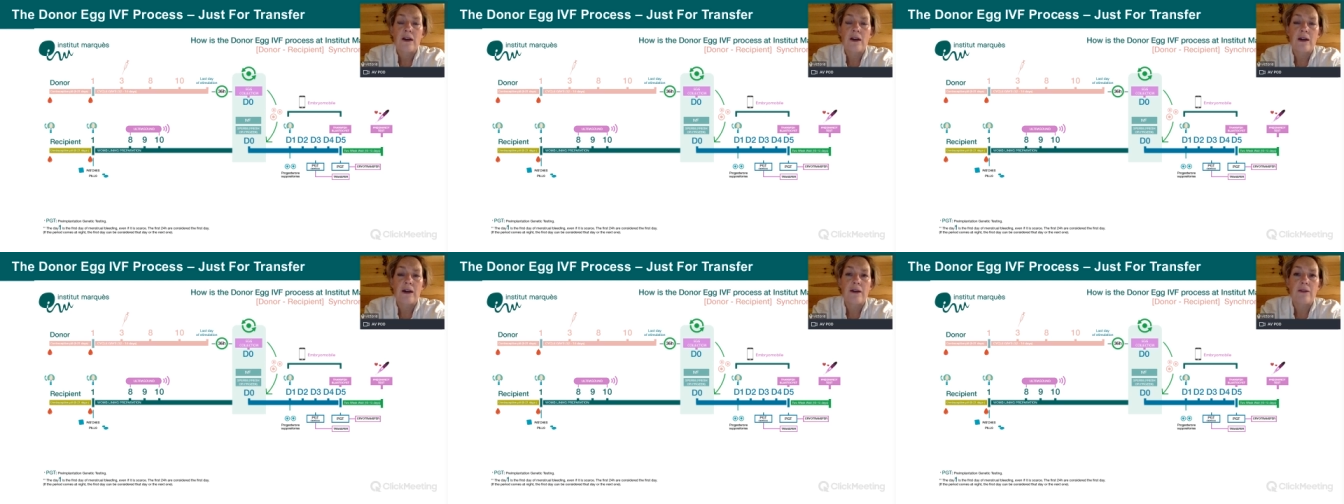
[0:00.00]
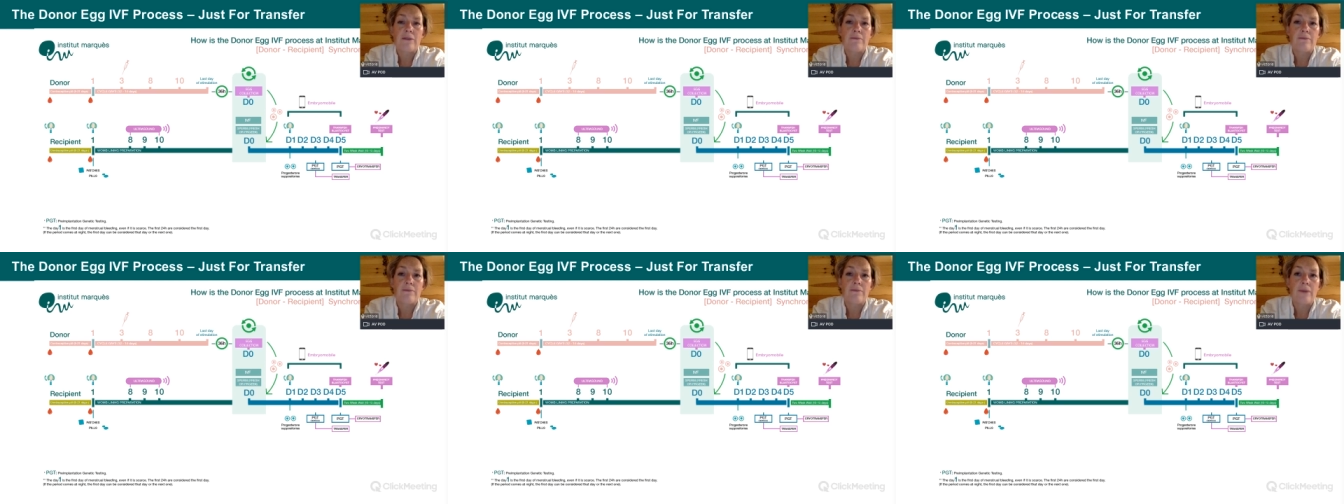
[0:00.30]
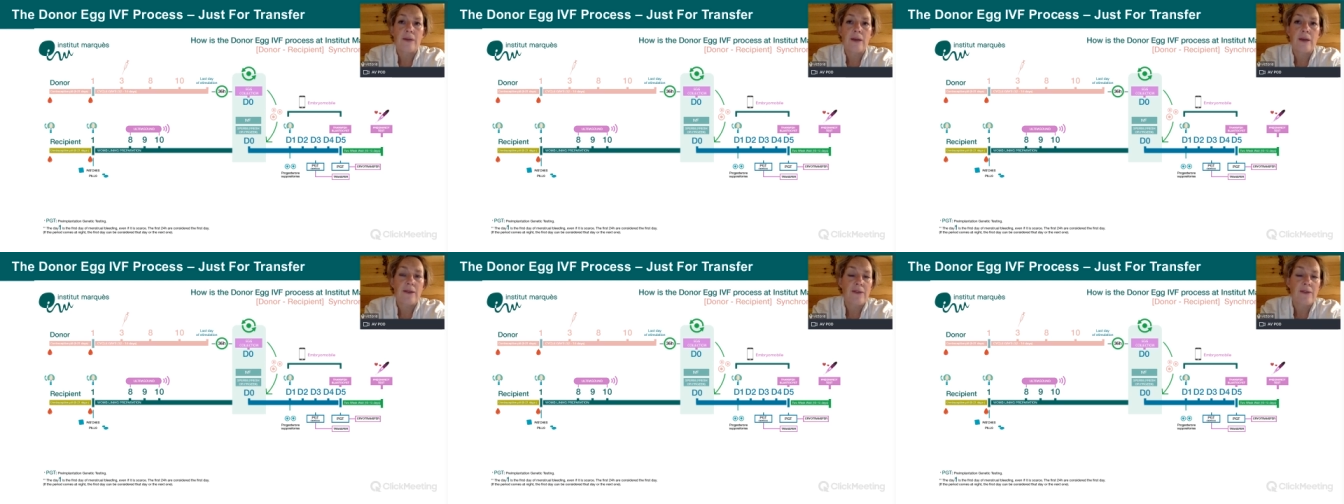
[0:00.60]

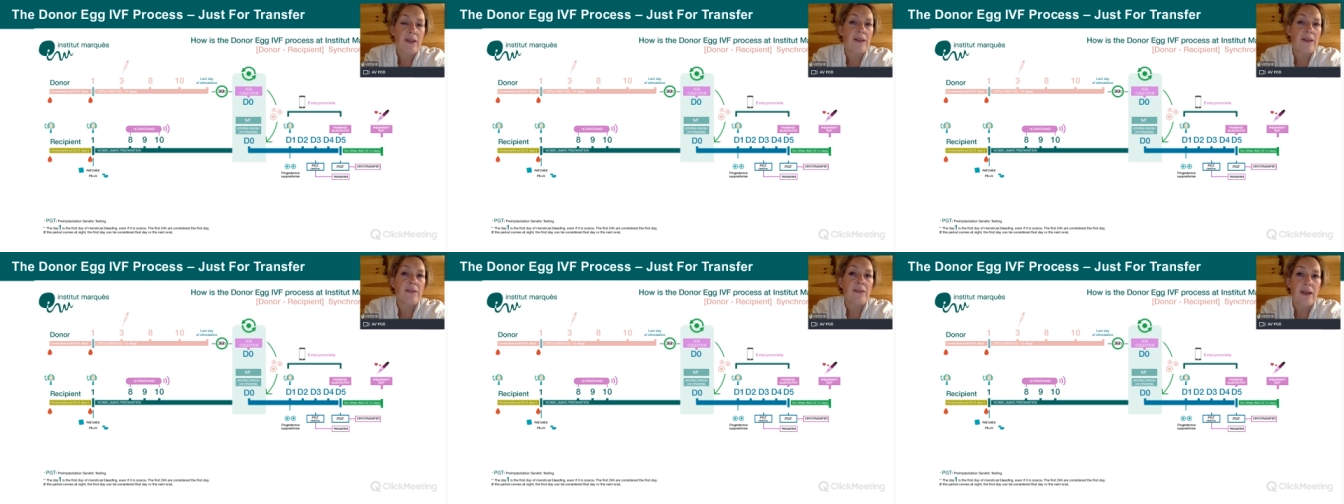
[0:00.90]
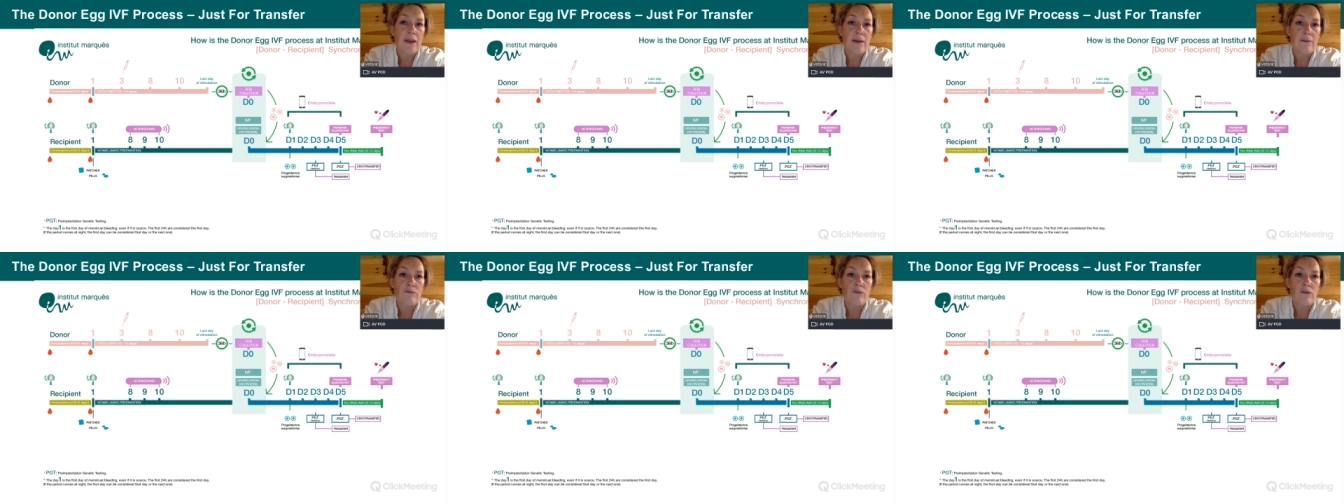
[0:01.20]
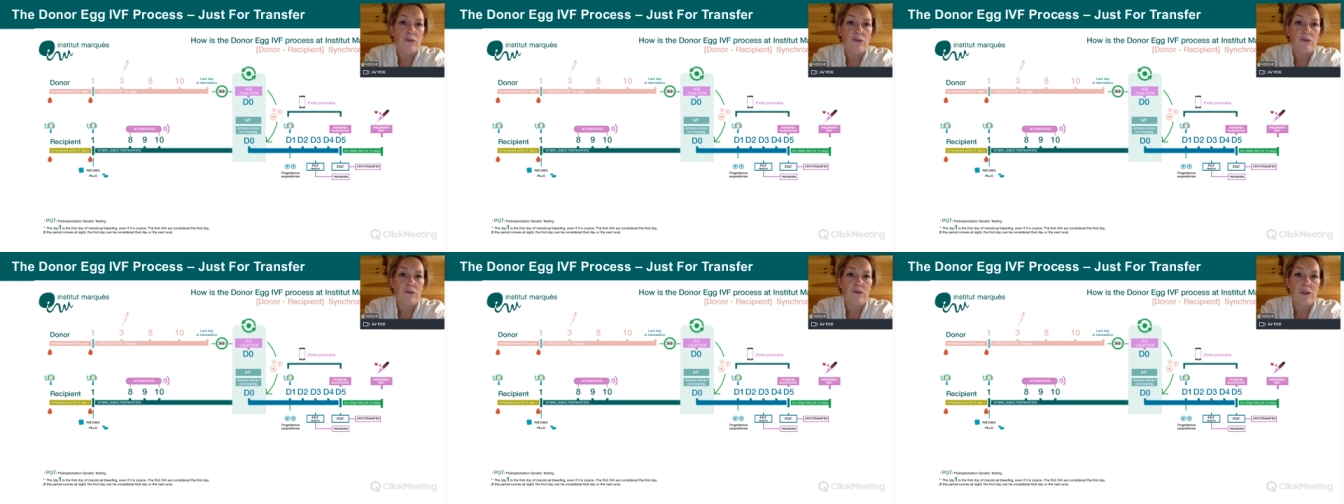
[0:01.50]
um, and then the
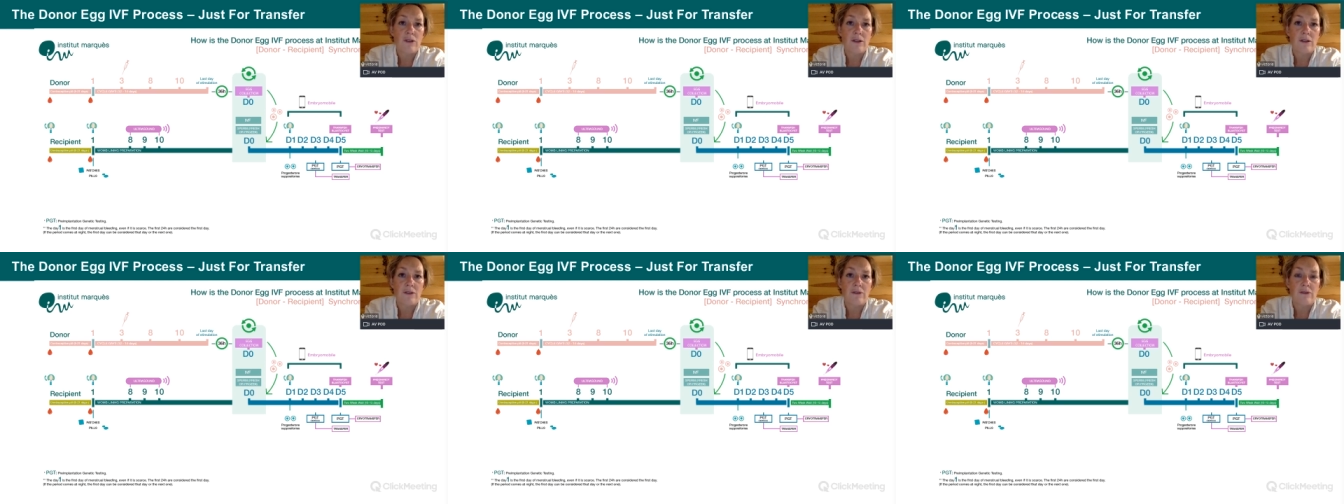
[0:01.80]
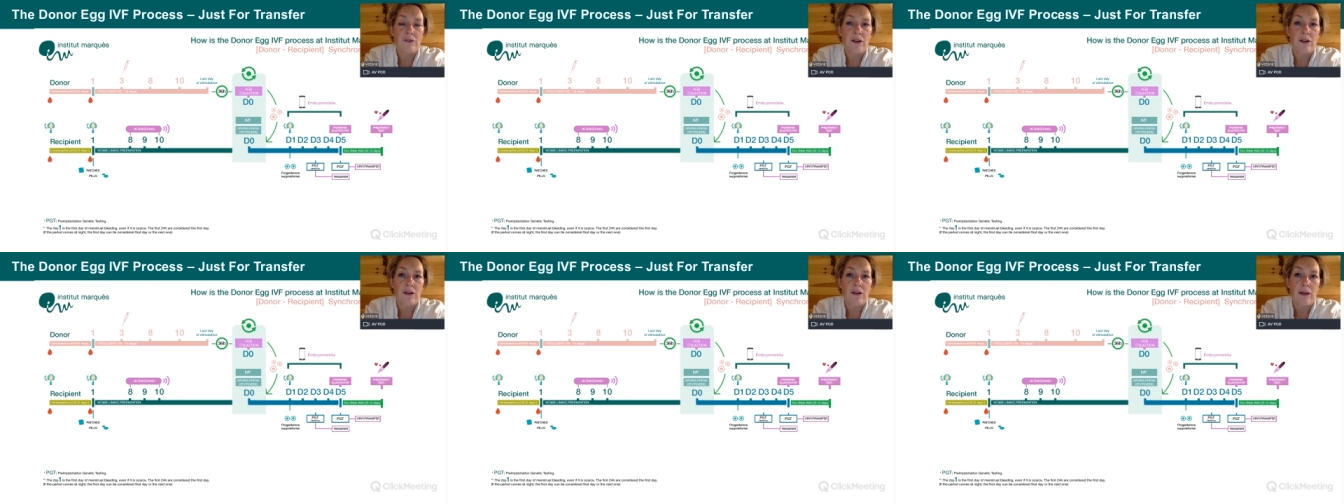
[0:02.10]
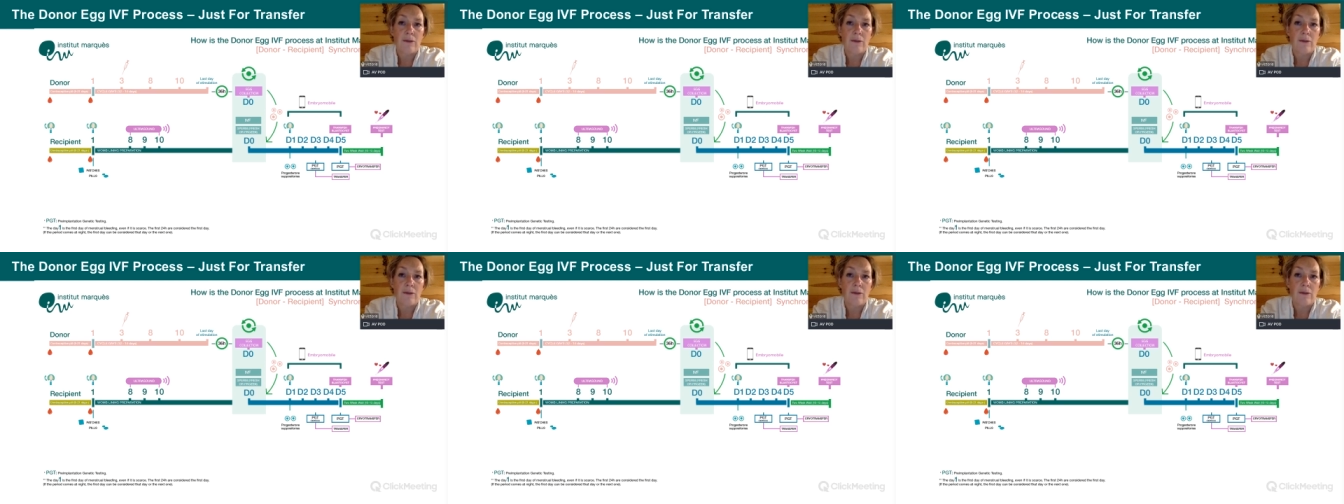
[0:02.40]
embryo transfer,